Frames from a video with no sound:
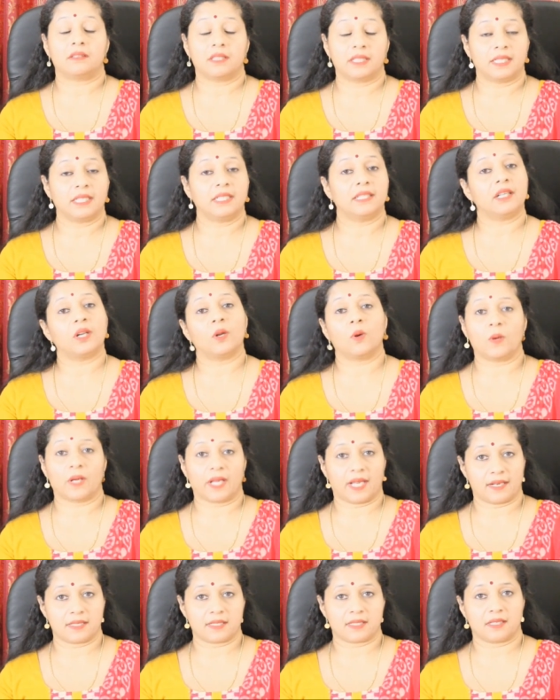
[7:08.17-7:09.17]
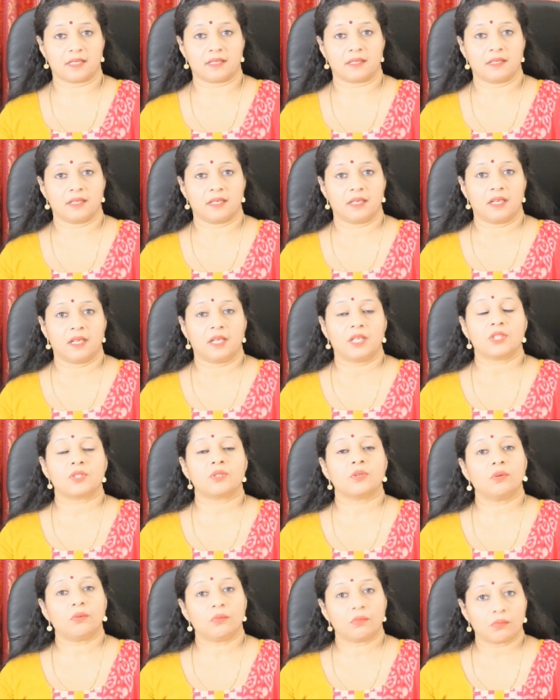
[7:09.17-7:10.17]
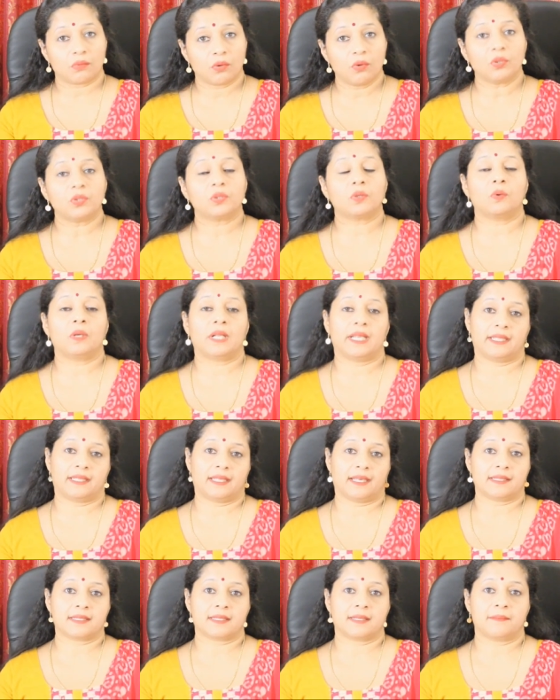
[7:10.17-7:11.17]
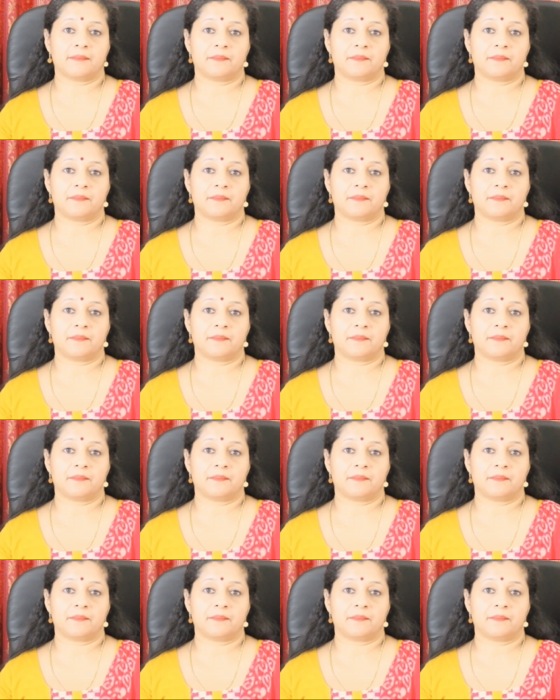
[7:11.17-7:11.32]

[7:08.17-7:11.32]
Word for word: written the wrong answer. So go through like that.